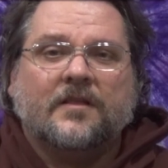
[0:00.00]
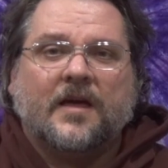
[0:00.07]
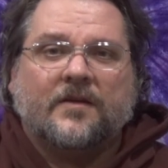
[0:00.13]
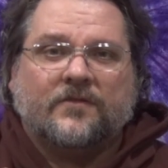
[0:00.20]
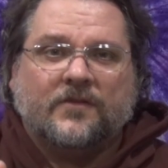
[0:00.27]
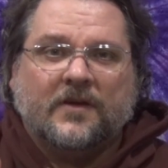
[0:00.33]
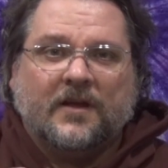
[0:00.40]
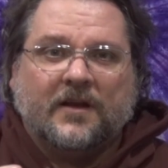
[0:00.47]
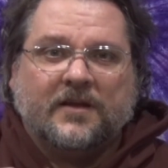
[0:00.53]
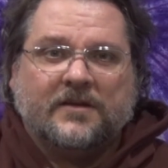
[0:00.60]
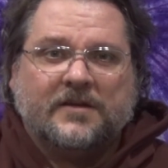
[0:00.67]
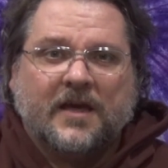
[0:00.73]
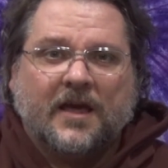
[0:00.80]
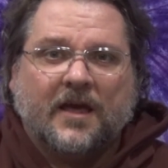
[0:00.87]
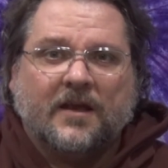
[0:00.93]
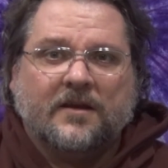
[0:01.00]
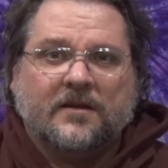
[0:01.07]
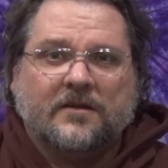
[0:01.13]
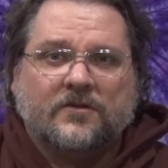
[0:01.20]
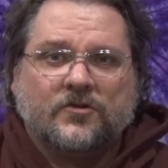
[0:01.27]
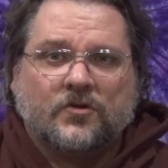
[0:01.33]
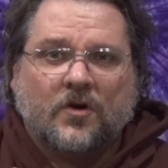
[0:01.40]
that feeling
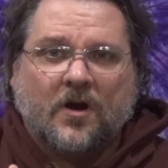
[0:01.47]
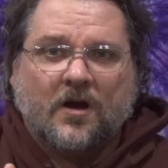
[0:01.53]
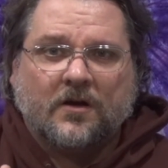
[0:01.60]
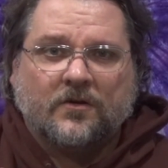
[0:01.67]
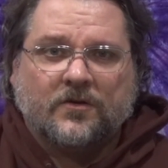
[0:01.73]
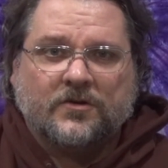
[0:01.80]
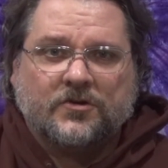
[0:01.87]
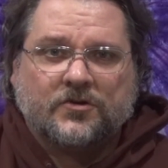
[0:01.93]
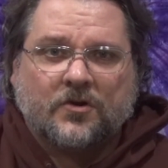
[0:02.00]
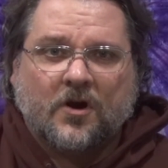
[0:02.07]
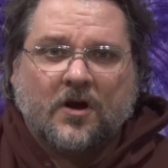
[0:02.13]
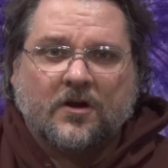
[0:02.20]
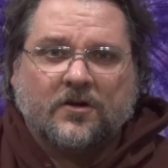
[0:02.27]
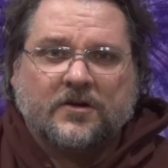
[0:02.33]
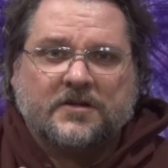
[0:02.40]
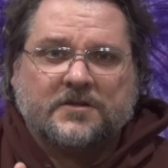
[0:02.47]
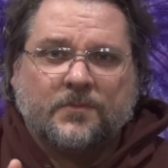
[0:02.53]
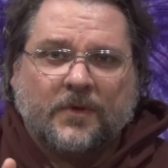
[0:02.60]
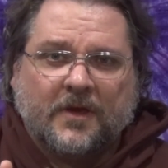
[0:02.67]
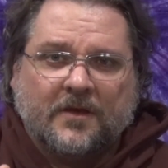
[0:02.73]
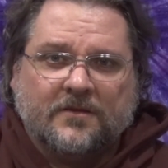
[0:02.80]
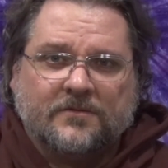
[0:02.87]
ten, stronger and stronger as it
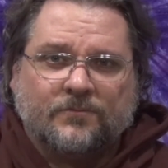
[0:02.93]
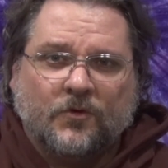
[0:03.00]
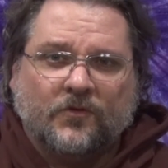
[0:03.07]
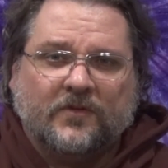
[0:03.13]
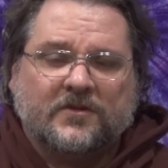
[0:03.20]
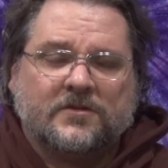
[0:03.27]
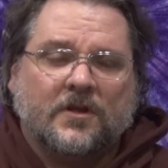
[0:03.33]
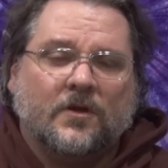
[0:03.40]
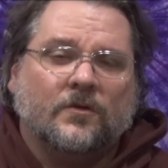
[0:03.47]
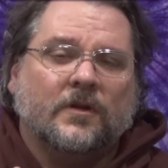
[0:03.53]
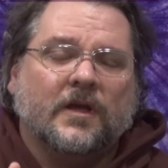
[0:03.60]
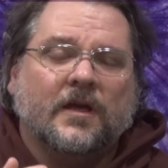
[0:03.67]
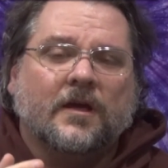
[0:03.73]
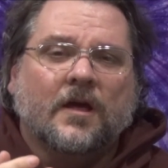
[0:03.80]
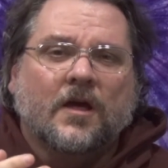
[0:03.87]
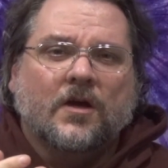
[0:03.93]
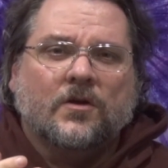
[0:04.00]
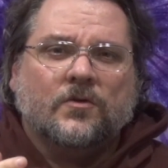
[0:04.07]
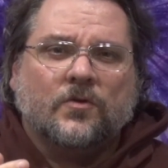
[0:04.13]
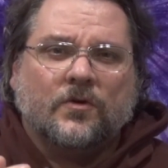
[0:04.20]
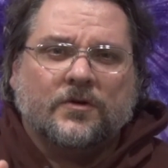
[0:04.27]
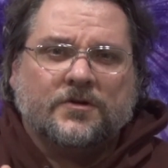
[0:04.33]
begins moving slowly
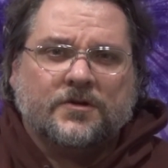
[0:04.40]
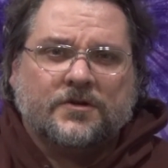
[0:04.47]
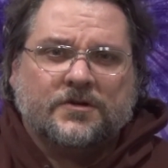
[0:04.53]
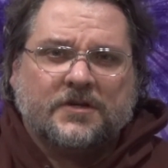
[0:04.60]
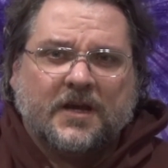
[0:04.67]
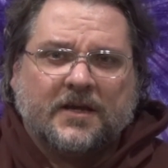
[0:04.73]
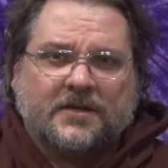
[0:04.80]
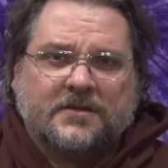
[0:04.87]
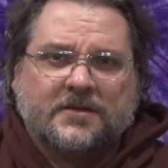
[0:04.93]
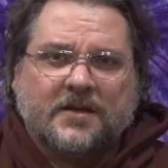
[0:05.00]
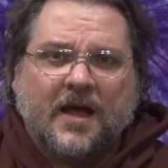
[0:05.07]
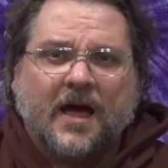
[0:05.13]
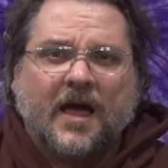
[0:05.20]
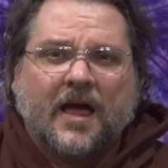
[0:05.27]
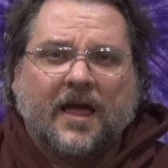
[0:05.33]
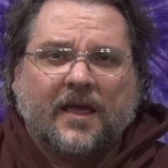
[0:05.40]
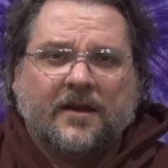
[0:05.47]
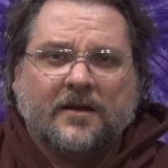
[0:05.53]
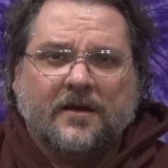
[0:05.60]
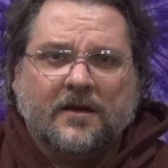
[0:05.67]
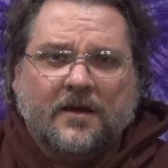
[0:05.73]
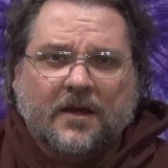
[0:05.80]
towards your chest.
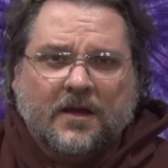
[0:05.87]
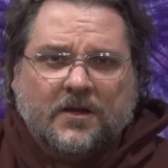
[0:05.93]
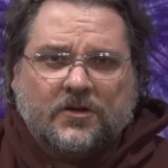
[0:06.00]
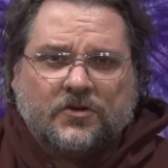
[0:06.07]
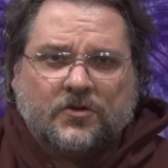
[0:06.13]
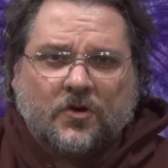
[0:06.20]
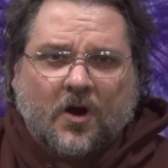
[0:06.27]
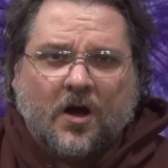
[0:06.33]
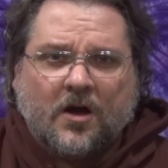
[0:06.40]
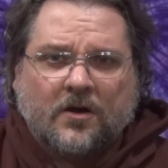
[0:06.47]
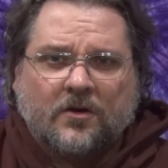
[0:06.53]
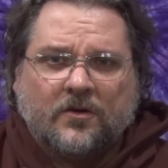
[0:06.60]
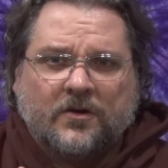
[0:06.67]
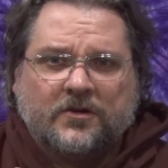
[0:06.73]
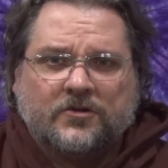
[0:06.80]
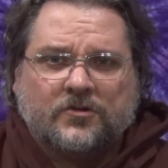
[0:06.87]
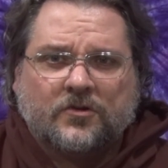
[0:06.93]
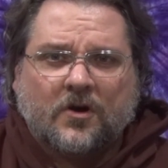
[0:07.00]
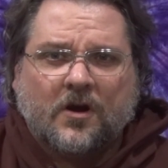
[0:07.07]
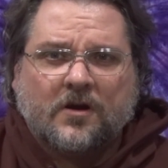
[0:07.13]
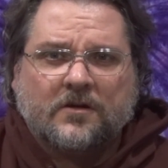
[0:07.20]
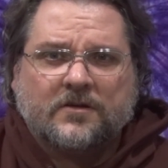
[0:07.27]
Nine, stronger and
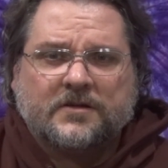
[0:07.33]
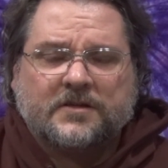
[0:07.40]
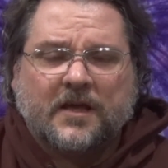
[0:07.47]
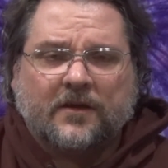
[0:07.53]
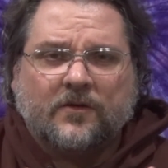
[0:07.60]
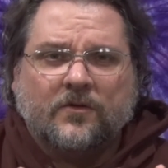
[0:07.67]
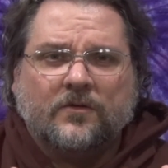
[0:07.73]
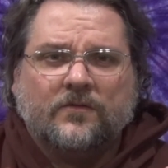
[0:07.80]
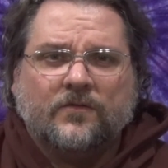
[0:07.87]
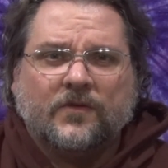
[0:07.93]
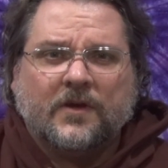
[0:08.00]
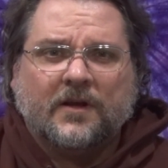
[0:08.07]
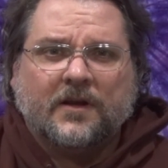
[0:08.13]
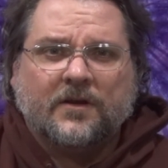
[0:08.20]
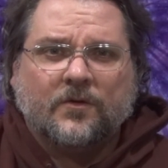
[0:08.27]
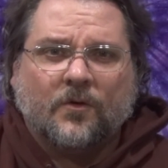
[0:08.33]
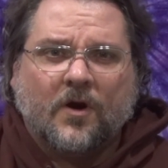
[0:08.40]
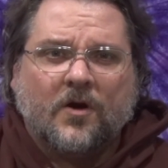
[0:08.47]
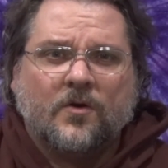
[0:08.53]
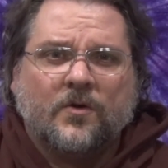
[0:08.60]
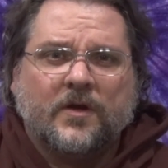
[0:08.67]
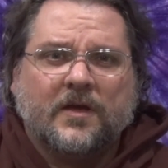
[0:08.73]
stronger as that good feeling
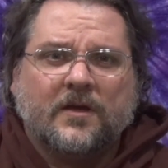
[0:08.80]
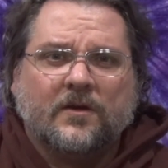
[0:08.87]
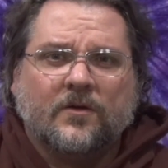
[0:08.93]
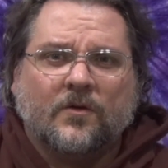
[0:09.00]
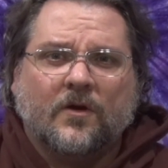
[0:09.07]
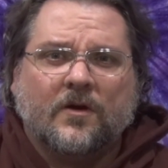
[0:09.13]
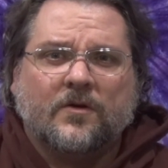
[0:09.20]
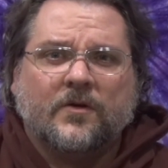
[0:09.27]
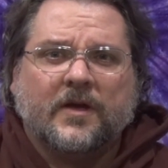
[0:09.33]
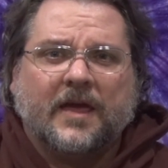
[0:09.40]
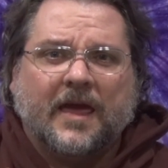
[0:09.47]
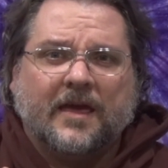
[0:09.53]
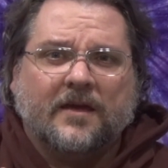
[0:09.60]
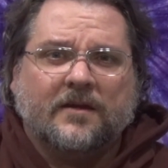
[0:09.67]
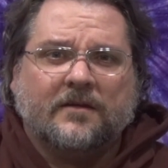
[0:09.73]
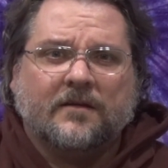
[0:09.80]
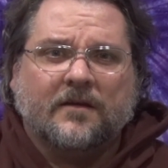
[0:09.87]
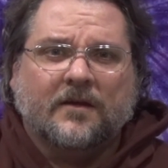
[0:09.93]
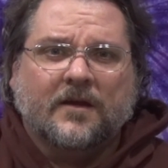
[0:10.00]
growing and growing. Eight,